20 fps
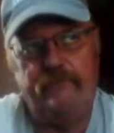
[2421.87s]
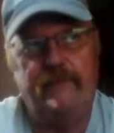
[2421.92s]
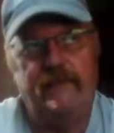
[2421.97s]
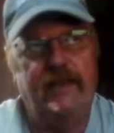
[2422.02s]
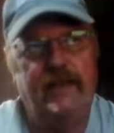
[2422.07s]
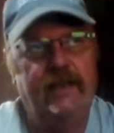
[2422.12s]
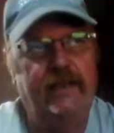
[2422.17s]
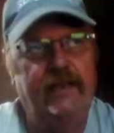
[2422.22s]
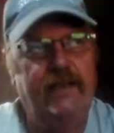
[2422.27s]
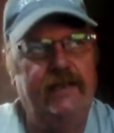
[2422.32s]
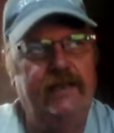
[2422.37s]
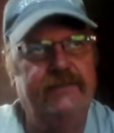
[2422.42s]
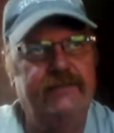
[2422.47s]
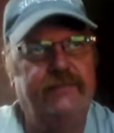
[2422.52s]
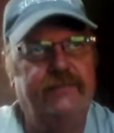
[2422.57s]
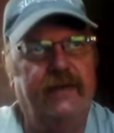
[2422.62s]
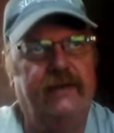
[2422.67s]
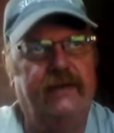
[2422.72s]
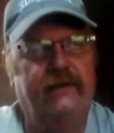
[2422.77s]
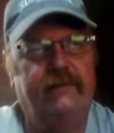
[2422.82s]
he's
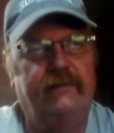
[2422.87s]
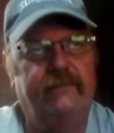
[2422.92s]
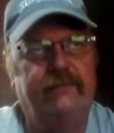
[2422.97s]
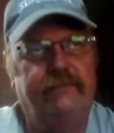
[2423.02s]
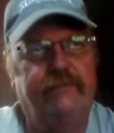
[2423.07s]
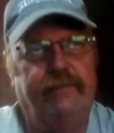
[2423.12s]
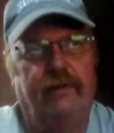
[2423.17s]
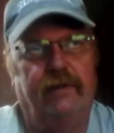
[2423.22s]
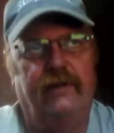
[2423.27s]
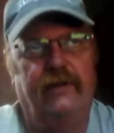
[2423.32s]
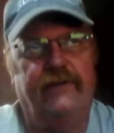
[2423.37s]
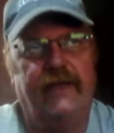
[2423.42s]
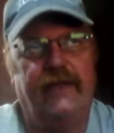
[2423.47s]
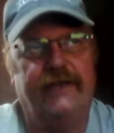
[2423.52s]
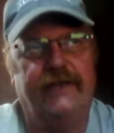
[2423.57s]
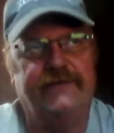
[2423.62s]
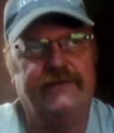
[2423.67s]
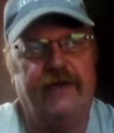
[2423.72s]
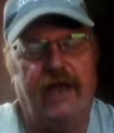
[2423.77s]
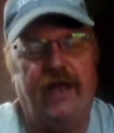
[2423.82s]
been pulling
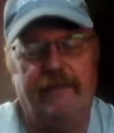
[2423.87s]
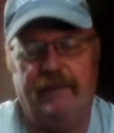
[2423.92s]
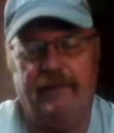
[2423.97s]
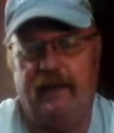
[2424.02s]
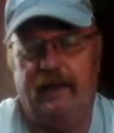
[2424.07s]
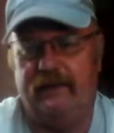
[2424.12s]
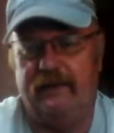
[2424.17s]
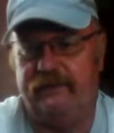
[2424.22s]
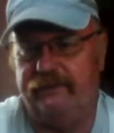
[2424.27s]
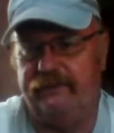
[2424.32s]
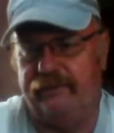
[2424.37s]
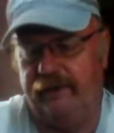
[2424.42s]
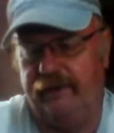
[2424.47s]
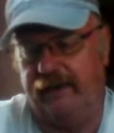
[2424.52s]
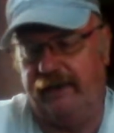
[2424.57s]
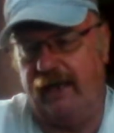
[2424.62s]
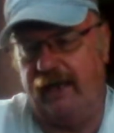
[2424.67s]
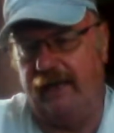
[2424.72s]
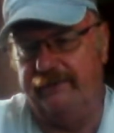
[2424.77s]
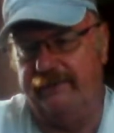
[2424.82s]
that trap like 3
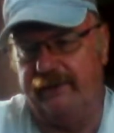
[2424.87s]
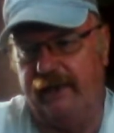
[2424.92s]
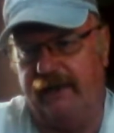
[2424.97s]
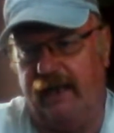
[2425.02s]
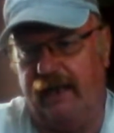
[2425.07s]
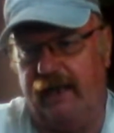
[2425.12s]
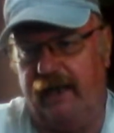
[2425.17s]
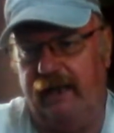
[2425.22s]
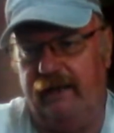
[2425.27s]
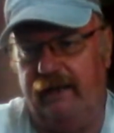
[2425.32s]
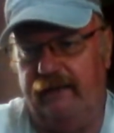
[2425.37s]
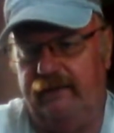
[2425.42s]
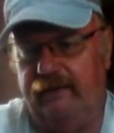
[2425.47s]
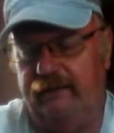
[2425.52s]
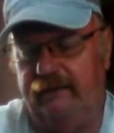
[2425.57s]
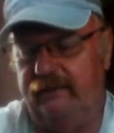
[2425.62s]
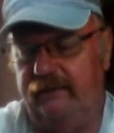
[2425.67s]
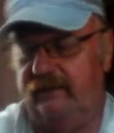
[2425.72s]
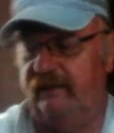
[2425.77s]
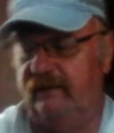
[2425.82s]
times a day
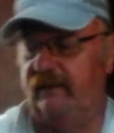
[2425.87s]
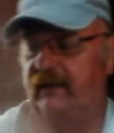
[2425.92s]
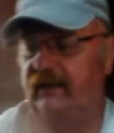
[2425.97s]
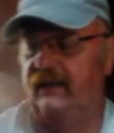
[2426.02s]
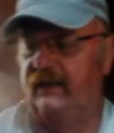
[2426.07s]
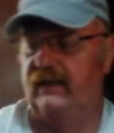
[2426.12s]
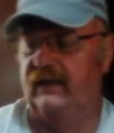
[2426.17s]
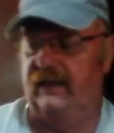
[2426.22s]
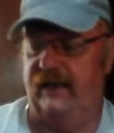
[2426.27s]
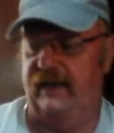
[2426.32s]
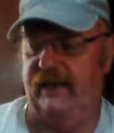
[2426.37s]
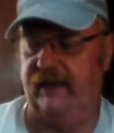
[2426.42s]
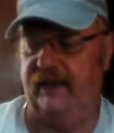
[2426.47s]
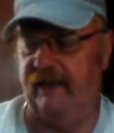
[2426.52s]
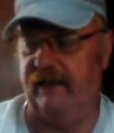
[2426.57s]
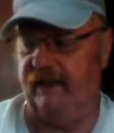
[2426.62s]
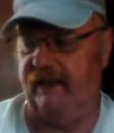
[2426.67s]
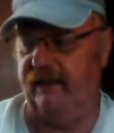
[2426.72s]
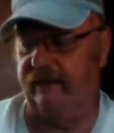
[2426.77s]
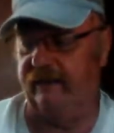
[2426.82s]
and
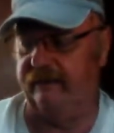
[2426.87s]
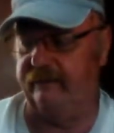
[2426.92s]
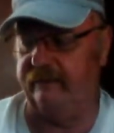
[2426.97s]
getting